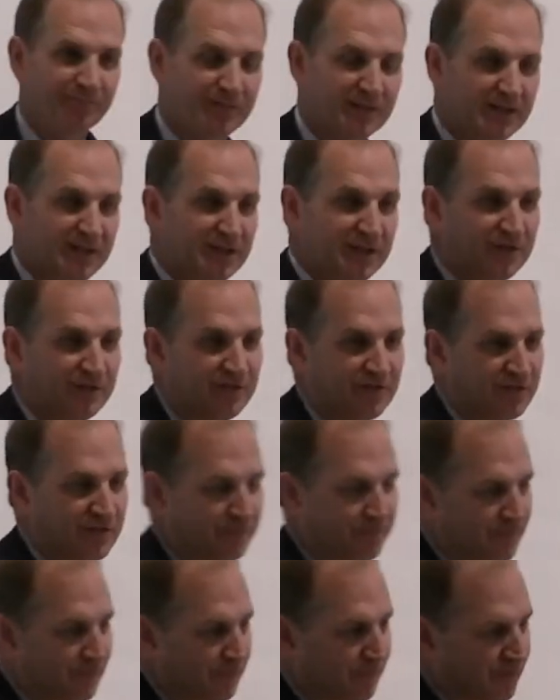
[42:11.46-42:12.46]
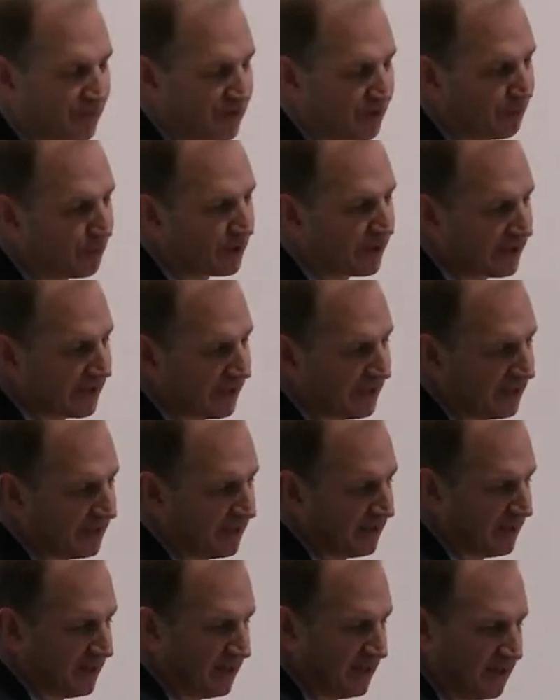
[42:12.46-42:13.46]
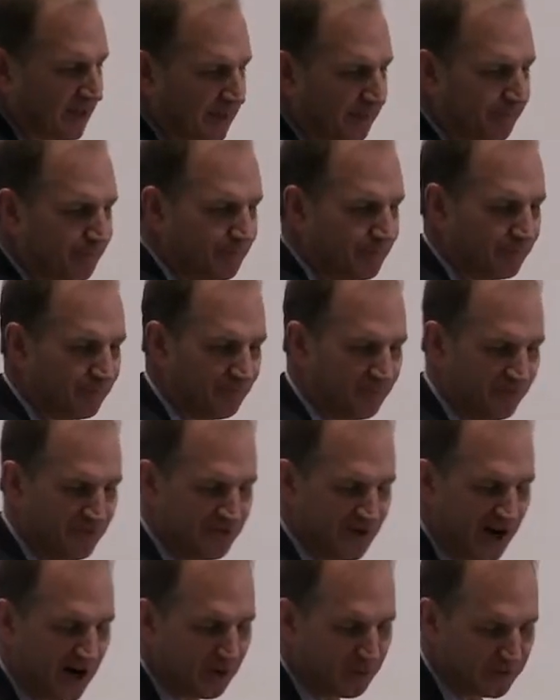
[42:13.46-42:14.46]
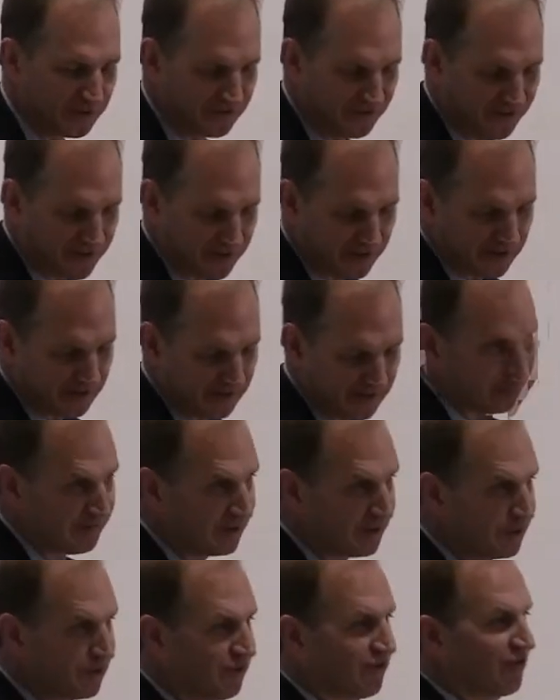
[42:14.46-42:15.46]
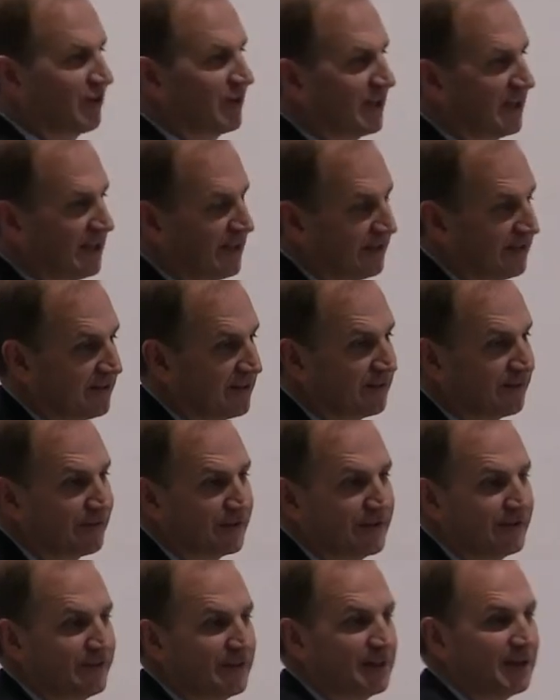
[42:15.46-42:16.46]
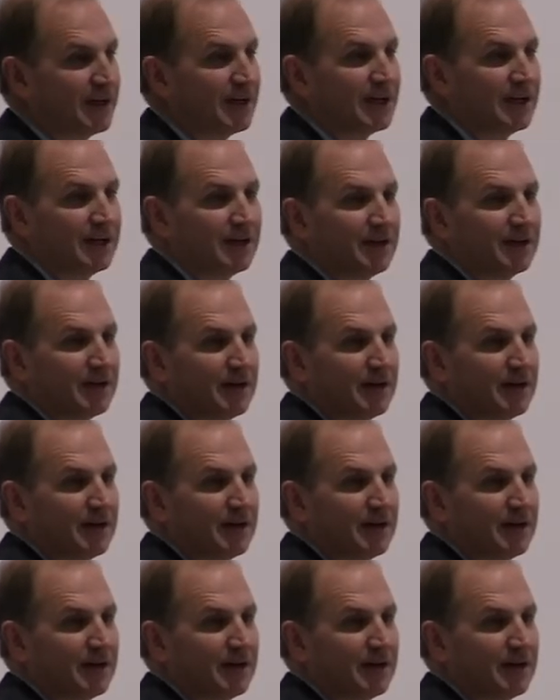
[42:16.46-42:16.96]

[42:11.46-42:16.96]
is to bring in um, Darwin's theory of evolution in 1859